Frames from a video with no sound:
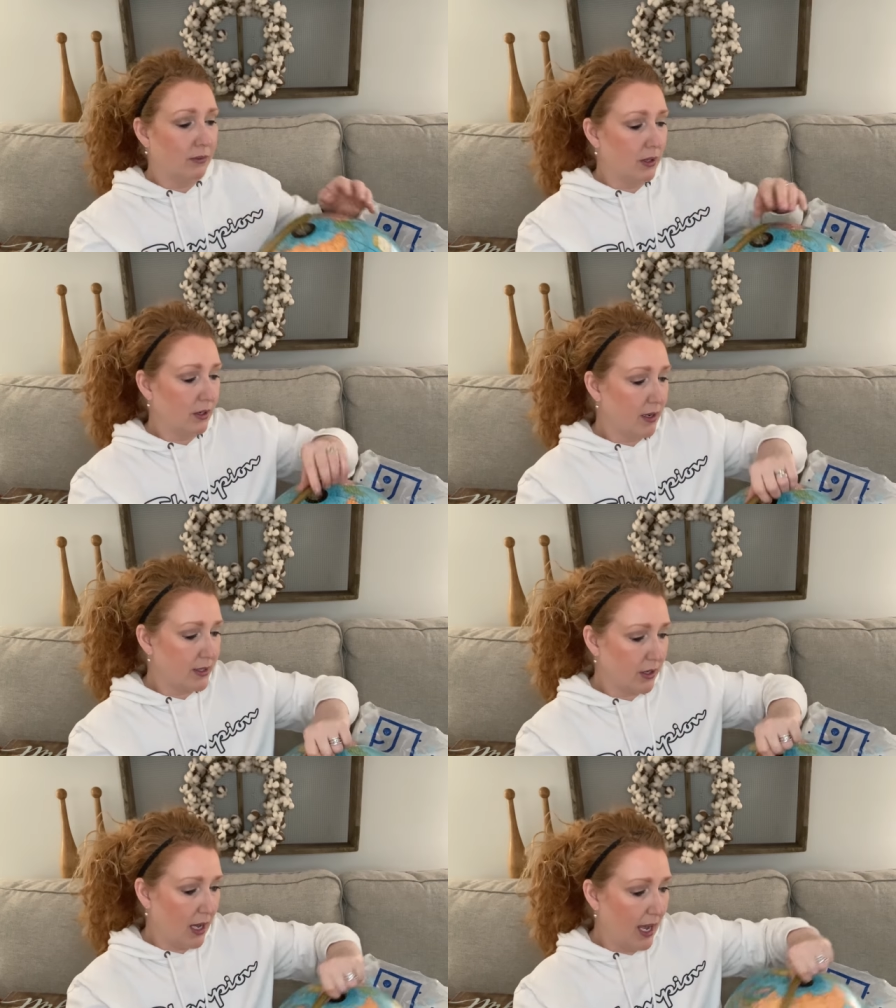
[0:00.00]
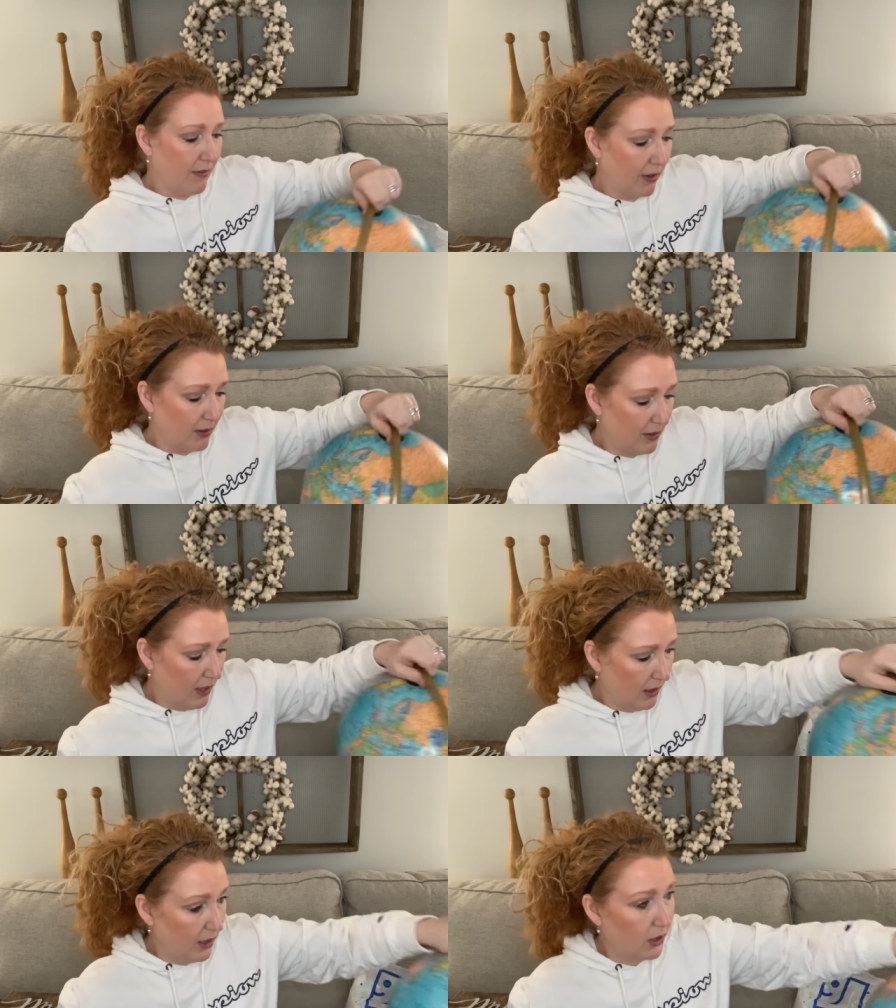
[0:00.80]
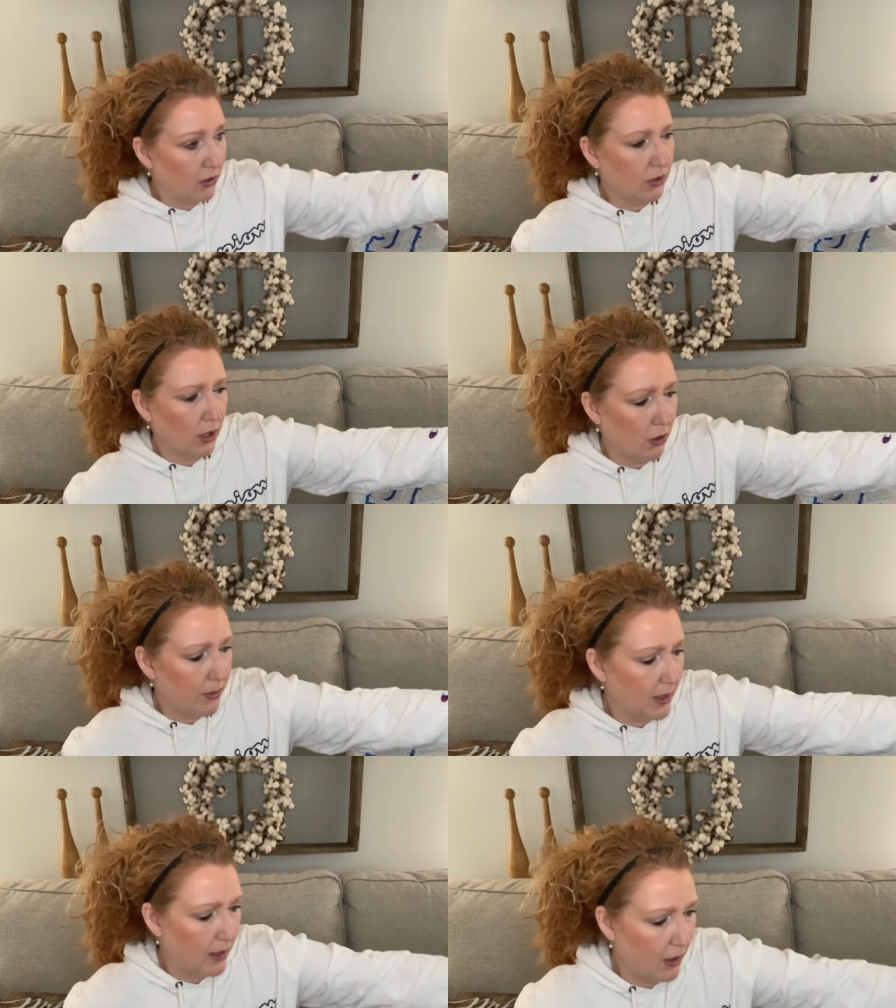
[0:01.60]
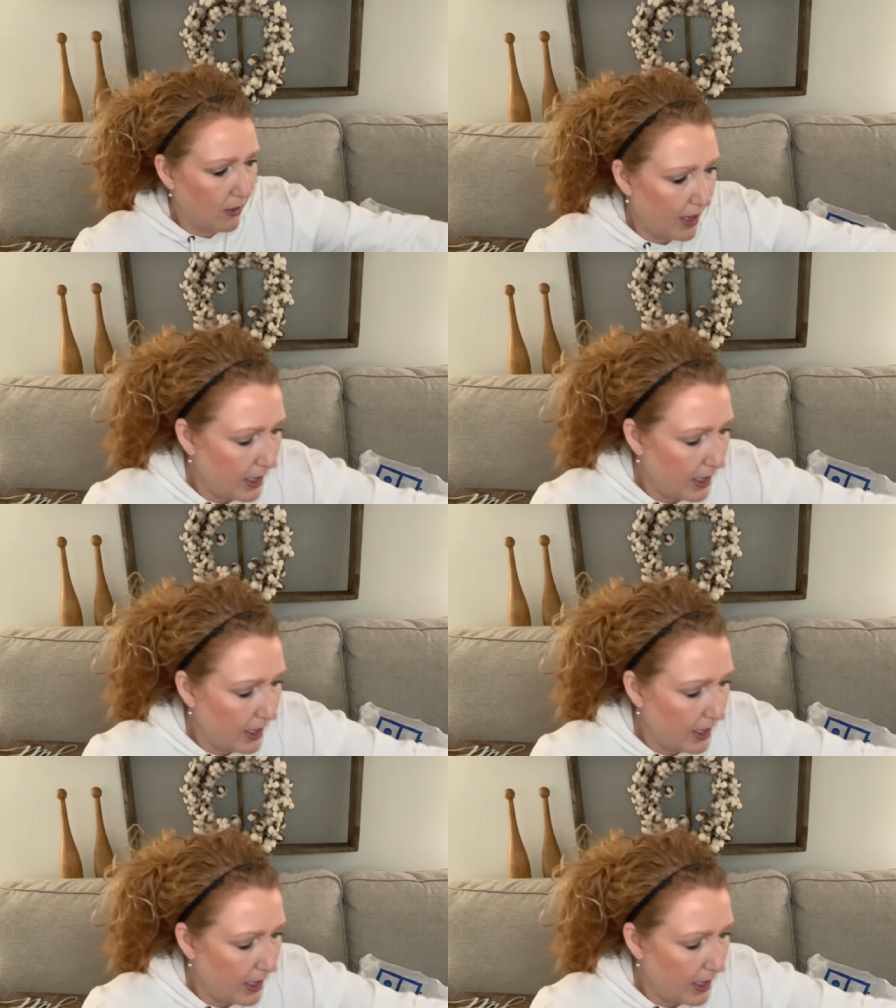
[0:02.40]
run across, the, I have a little globe in there right